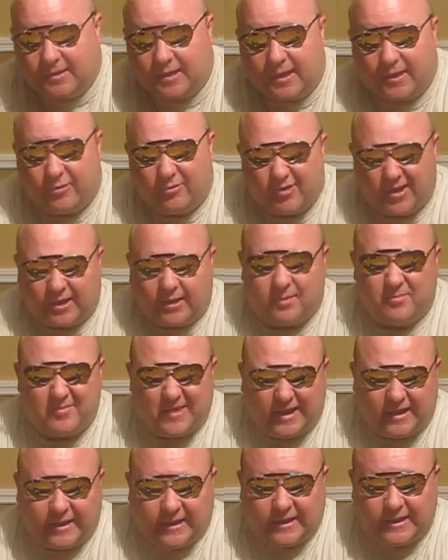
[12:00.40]
I
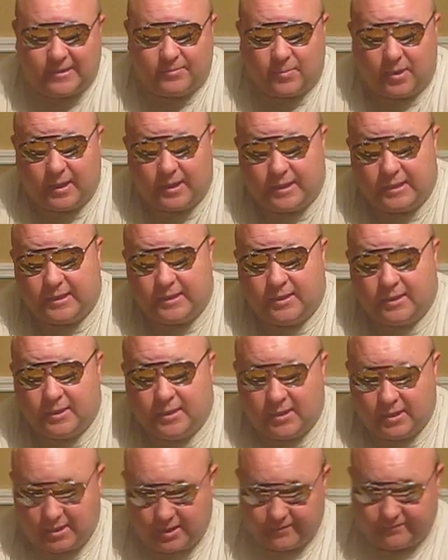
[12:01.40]
recommend anybody,
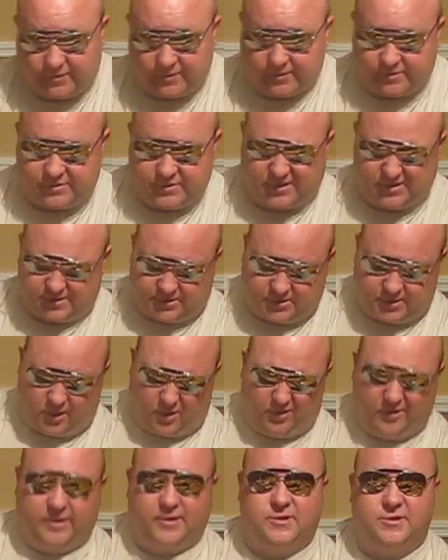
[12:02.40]
if you're just
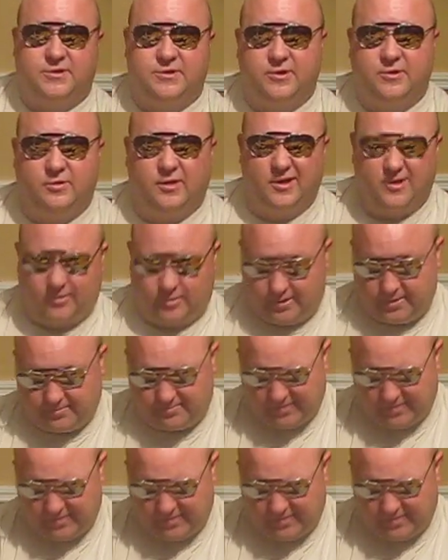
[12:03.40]
starting shooting or you've